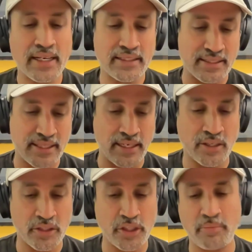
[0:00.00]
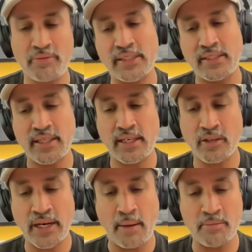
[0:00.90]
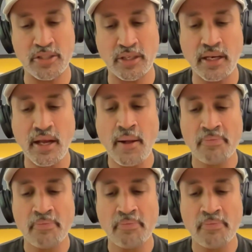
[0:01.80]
They're selling on Shopify, they're selling on Amazon.